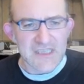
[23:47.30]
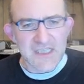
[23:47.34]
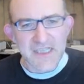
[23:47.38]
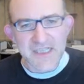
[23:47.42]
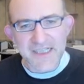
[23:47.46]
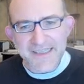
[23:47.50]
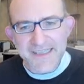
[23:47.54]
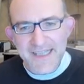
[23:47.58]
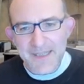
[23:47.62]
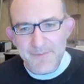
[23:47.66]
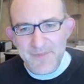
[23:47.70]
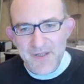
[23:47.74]

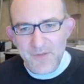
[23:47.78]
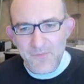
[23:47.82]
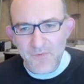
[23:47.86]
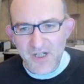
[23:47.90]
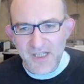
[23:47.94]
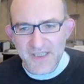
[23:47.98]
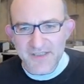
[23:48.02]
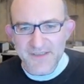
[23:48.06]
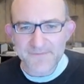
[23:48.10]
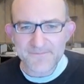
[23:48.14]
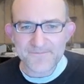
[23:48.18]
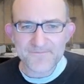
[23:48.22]
King
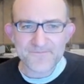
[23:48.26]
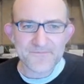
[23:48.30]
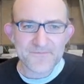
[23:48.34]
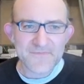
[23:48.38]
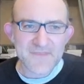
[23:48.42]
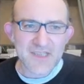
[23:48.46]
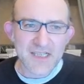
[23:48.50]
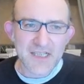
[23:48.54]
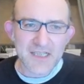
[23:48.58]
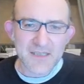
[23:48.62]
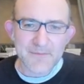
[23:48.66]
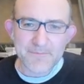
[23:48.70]
B1,
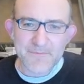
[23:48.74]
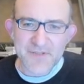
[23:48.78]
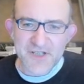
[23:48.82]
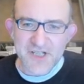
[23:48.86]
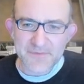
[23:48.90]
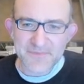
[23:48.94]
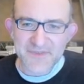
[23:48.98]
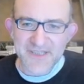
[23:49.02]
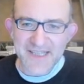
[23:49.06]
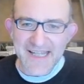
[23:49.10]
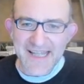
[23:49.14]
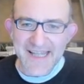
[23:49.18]

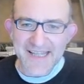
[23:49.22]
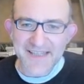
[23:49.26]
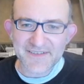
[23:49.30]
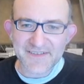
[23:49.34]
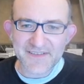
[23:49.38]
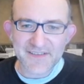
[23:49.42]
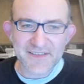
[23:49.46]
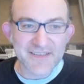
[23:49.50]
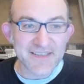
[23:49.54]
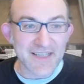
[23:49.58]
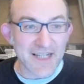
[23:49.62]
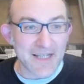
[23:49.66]
Bishop
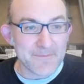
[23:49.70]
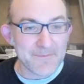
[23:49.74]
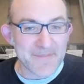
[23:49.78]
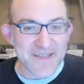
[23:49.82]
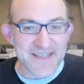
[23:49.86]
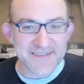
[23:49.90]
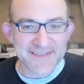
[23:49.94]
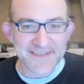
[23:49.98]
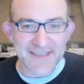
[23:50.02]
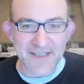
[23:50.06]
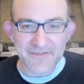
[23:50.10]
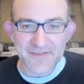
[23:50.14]
D8, Knight
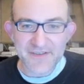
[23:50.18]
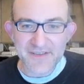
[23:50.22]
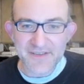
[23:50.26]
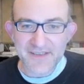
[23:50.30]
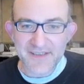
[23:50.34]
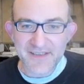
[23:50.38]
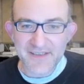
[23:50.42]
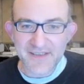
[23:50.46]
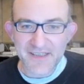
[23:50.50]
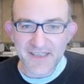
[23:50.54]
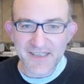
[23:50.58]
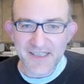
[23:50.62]

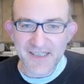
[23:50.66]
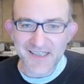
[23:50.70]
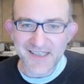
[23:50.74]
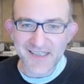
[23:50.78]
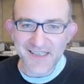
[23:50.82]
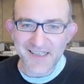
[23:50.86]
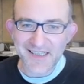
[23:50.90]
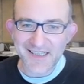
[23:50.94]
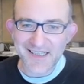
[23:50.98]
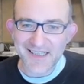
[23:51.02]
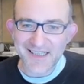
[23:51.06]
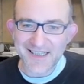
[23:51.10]
B7.
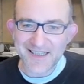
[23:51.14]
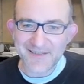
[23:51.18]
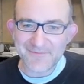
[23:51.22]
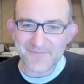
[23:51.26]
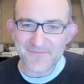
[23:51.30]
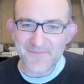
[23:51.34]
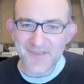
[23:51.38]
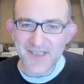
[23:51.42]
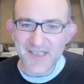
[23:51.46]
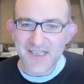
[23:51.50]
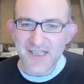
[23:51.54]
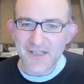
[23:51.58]

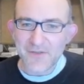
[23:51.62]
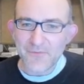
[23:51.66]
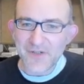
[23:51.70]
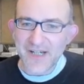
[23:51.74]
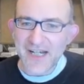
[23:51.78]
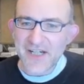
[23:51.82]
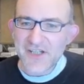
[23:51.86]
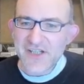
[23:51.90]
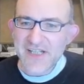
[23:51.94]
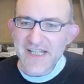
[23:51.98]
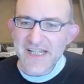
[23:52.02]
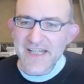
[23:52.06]

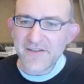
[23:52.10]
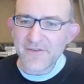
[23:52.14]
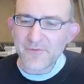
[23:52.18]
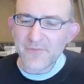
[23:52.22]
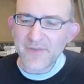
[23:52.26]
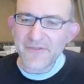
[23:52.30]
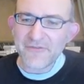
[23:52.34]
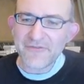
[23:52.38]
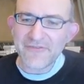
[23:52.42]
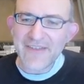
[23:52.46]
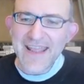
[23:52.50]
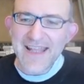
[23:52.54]

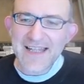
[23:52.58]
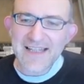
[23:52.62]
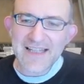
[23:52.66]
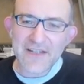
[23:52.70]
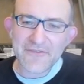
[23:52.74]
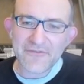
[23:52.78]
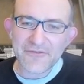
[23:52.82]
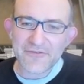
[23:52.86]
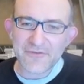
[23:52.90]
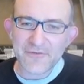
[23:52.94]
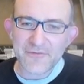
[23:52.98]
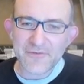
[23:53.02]

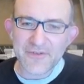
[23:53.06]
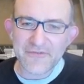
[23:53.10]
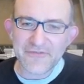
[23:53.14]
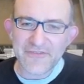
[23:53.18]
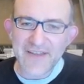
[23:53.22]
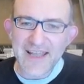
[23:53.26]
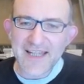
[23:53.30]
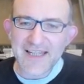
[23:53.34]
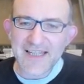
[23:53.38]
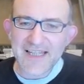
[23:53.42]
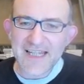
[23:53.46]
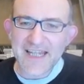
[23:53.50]
We're
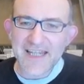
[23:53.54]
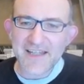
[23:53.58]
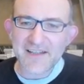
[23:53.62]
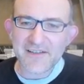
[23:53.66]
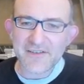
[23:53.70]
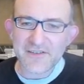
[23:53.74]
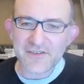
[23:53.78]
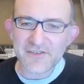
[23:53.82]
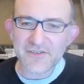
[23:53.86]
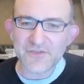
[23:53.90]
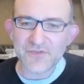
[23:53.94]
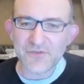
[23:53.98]

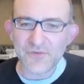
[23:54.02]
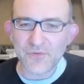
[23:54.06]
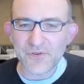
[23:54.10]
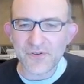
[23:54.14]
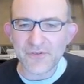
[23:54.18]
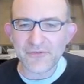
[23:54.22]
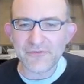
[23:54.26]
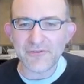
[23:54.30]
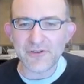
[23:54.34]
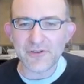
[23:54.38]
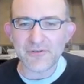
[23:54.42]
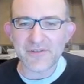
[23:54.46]
vaguely
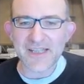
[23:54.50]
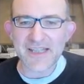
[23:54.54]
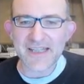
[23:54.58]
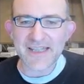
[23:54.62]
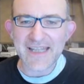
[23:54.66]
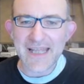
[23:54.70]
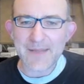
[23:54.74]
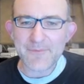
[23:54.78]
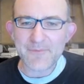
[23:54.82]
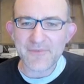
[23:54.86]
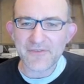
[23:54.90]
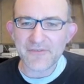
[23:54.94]
sort of following a
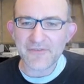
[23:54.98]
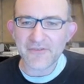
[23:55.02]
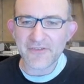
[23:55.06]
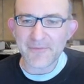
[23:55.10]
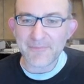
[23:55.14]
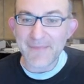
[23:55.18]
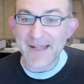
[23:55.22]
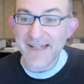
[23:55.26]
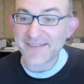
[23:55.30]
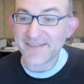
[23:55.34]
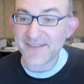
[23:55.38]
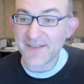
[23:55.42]
game of
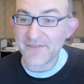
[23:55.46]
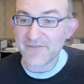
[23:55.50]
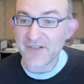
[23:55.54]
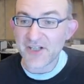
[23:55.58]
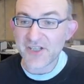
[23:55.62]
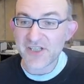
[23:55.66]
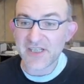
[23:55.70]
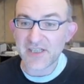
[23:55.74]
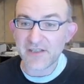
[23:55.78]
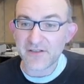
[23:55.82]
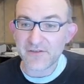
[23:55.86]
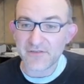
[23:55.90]
Maxime
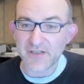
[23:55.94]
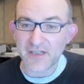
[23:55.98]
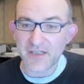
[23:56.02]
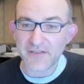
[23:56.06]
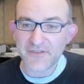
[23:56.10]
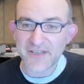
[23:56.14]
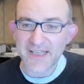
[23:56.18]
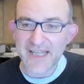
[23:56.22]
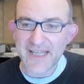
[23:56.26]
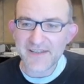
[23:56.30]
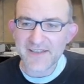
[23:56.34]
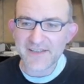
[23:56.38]

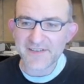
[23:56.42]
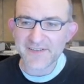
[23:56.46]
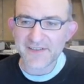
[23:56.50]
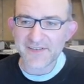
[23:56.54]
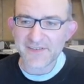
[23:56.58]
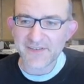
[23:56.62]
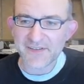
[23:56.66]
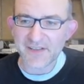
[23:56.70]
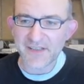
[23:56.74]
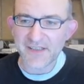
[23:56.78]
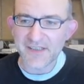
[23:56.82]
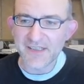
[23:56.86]
Vachier-Lagrave again. This
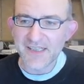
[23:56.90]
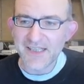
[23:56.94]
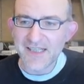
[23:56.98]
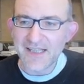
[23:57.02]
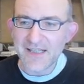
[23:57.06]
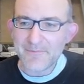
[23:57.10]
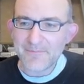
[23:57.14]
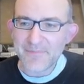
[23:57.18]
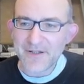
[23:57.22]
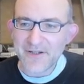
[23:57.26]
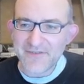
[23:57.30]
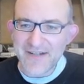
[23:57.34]
is
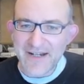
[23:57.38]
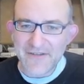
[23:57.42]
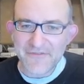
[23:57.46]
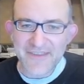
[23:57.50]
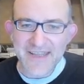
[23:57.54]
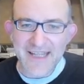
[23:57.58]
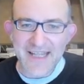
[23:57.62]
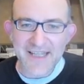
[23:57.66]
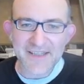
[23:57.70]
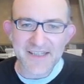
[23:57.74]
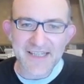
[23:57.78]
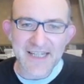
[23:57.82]

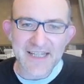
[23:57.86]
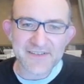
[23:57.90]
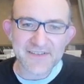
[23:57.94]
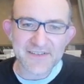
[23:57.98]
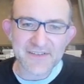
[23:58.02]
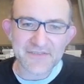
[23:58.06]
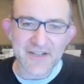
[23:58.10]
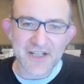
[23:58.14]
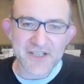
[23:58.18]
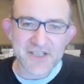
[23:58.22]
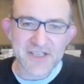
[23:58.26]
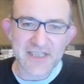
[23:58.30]
Paravian
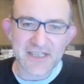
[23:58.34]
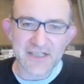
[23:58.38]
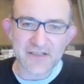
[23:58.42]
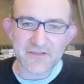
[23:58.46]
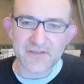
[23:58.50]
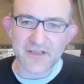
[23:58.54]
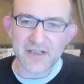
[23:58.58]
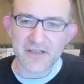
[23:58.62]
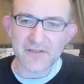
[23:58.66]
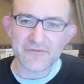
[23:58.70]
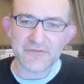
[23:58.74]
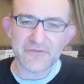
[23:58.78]
against
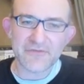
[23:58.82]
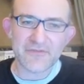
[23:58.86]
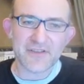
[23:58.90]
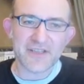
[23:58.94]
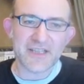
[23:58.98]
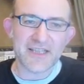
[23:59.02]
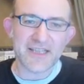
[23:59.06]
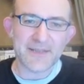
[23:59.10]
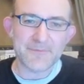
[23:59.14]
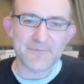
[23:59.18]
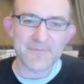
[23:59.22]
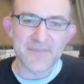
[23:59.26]

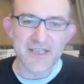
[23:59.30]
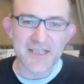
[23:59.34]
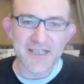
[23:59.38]
Vachier-Lagrave.